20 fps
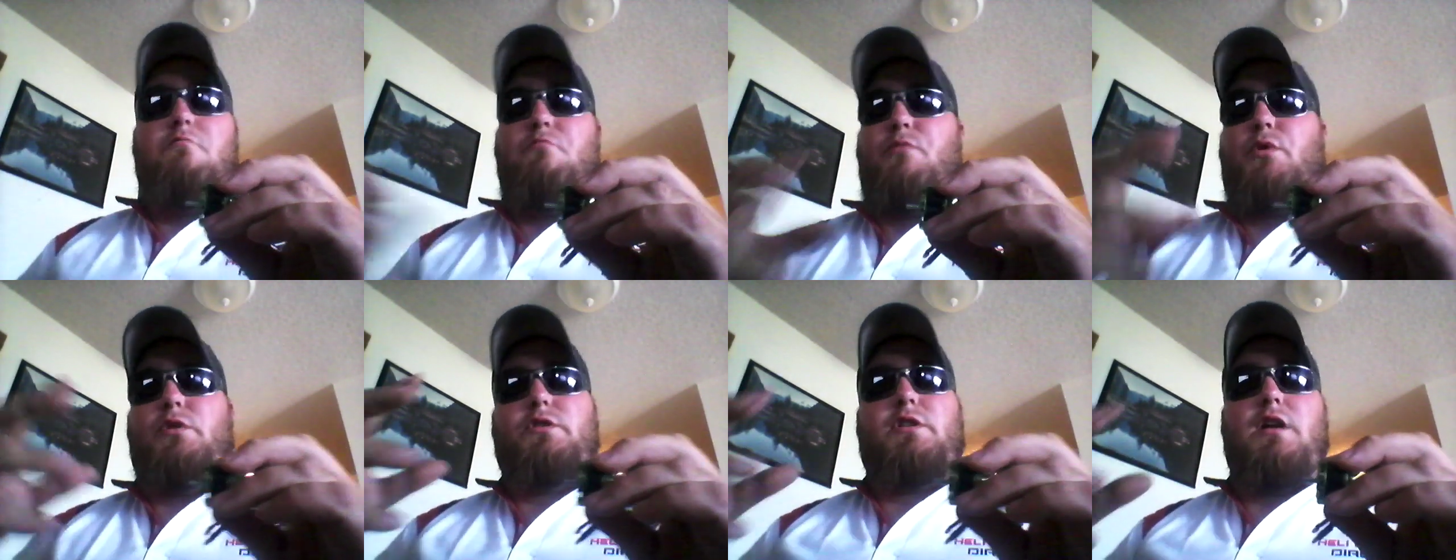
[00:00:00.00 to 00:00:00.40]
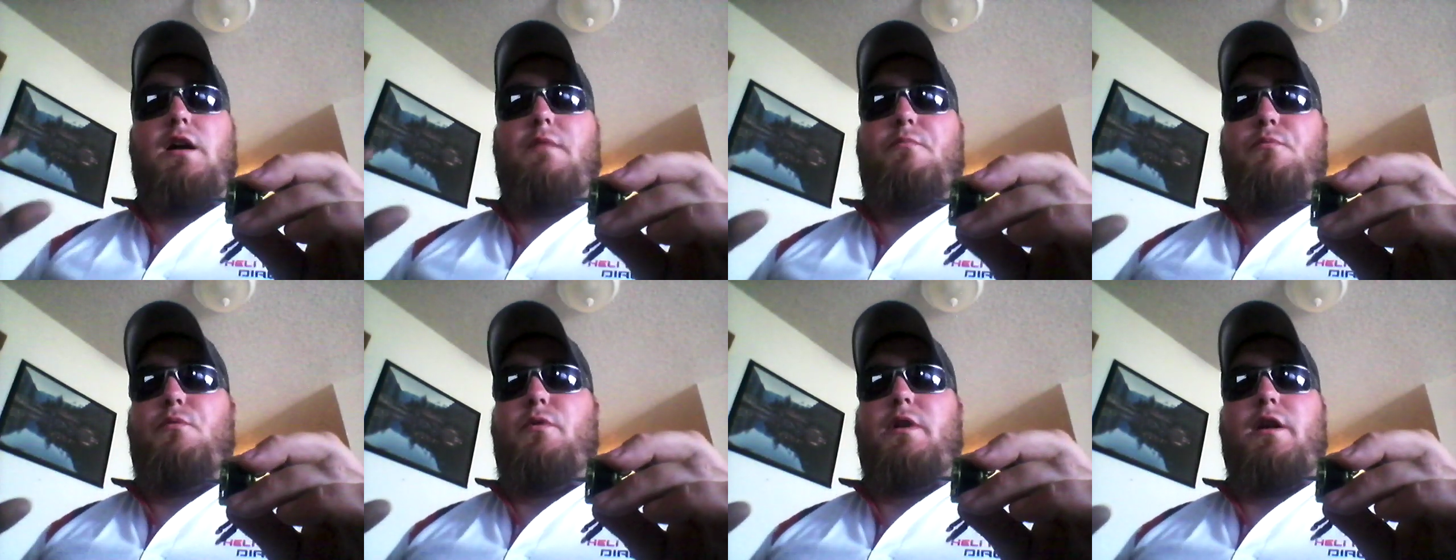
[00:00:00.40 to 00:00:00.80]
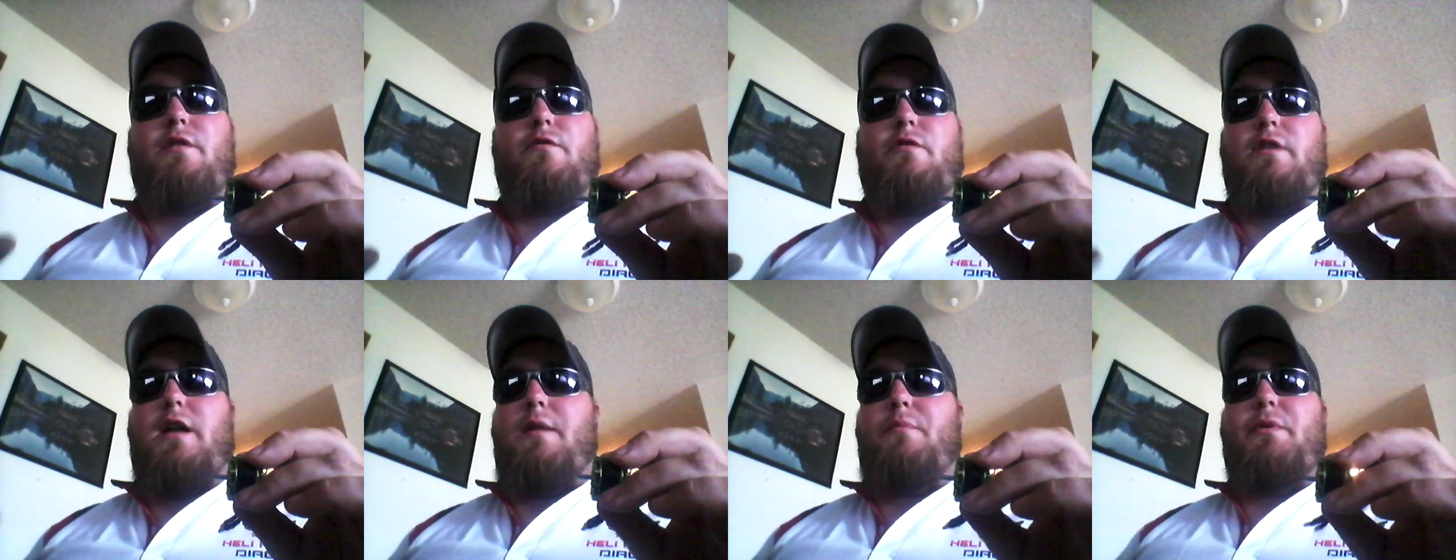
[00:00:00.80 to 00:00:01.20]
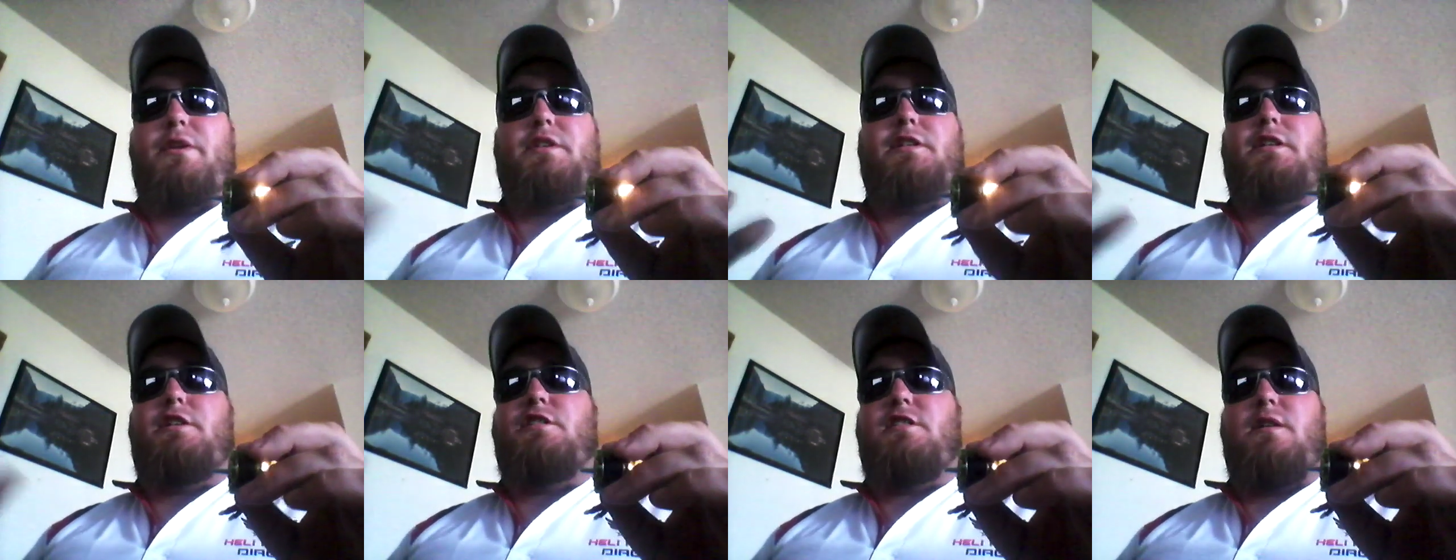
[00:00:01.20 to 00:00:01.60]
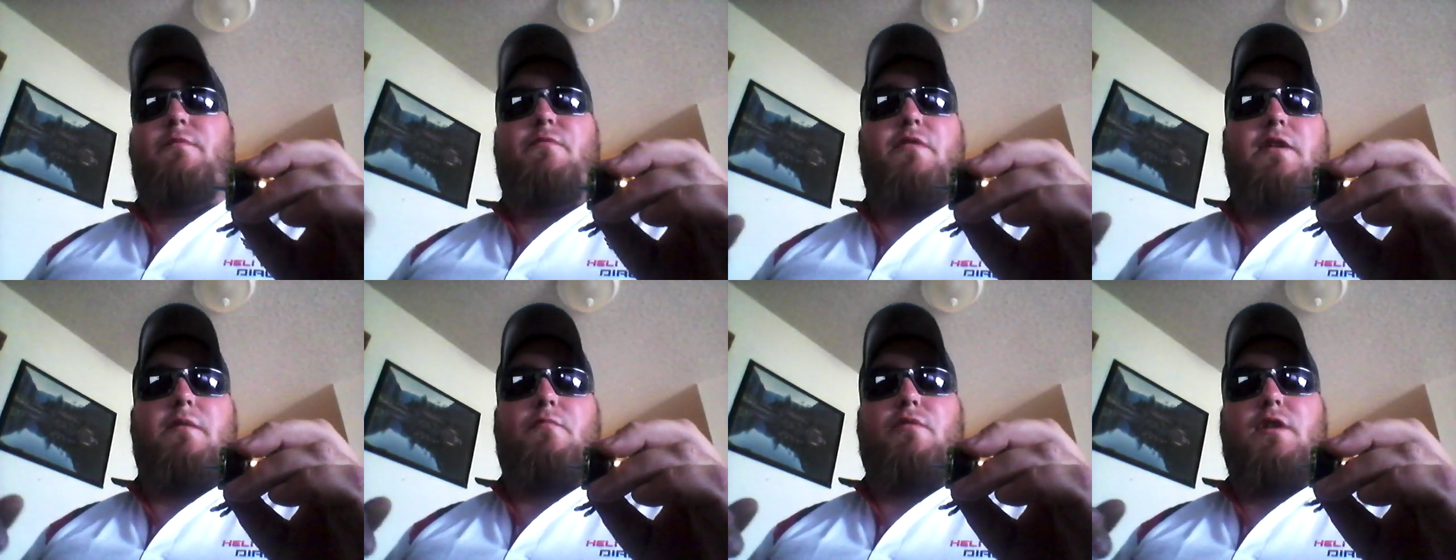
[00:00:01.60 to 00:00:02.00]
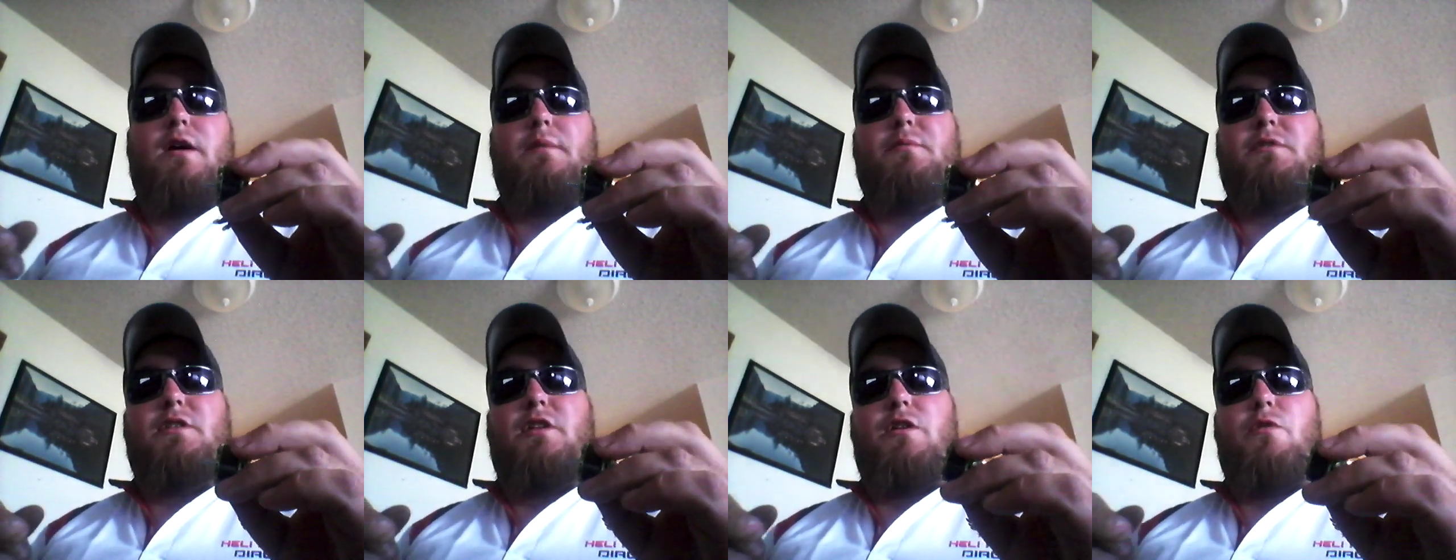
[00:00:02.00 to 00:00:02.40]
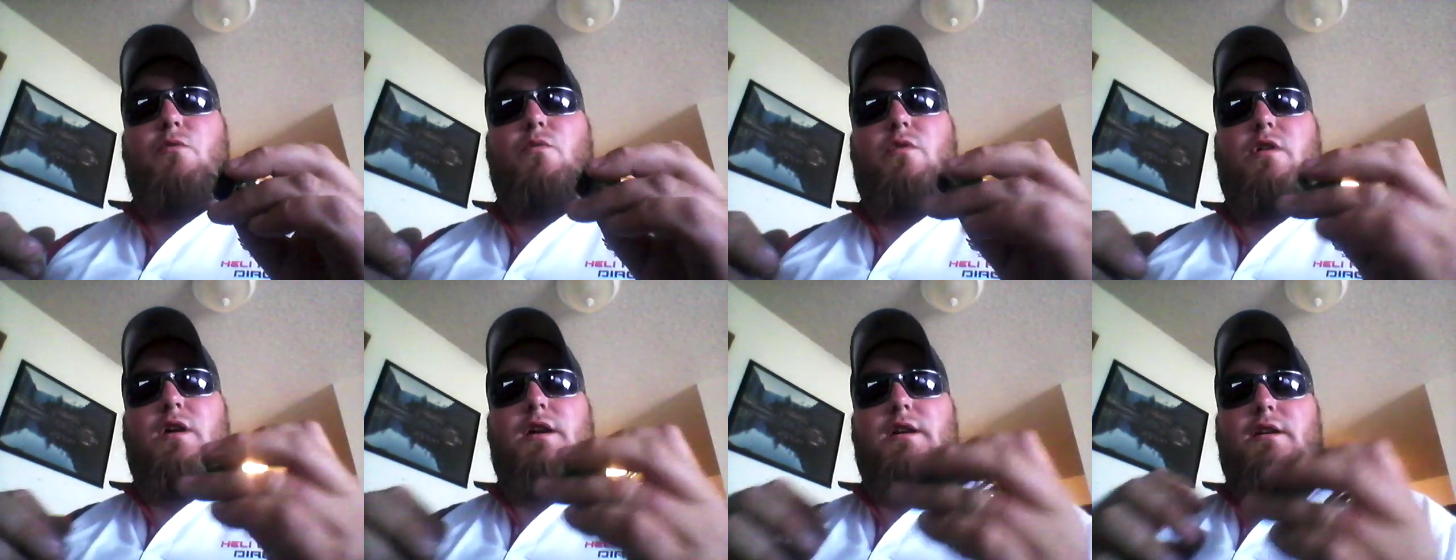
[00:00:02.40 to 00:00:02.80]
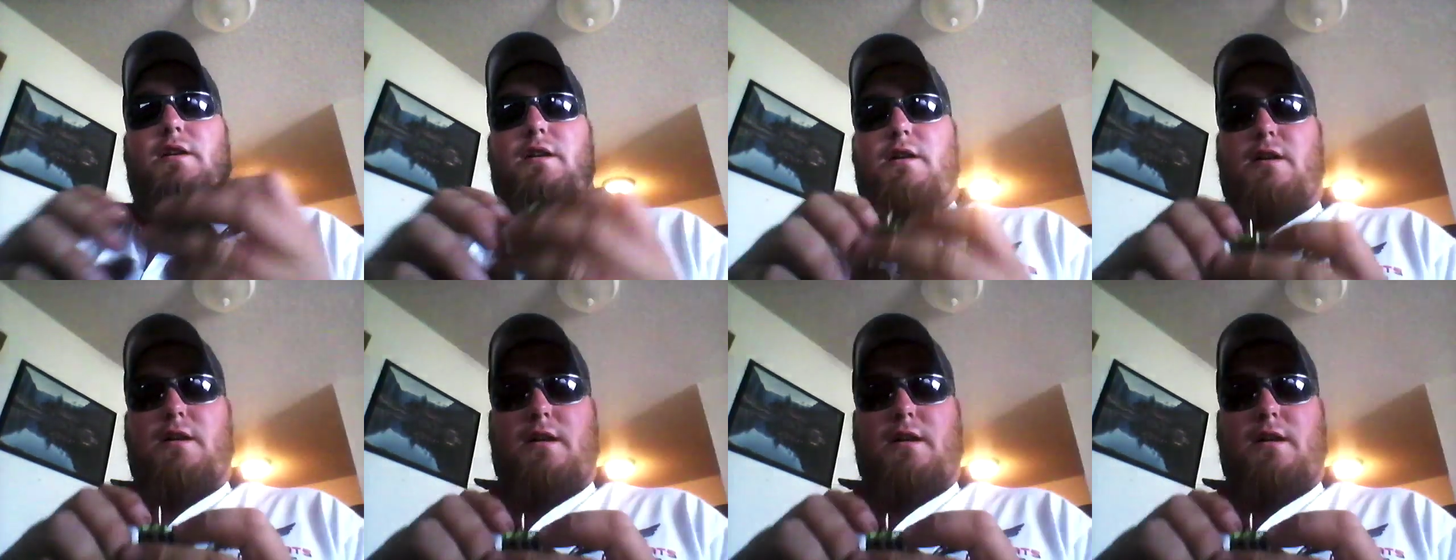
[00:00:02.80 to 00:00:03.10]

bolt up whatever APC Gemfan props that you want.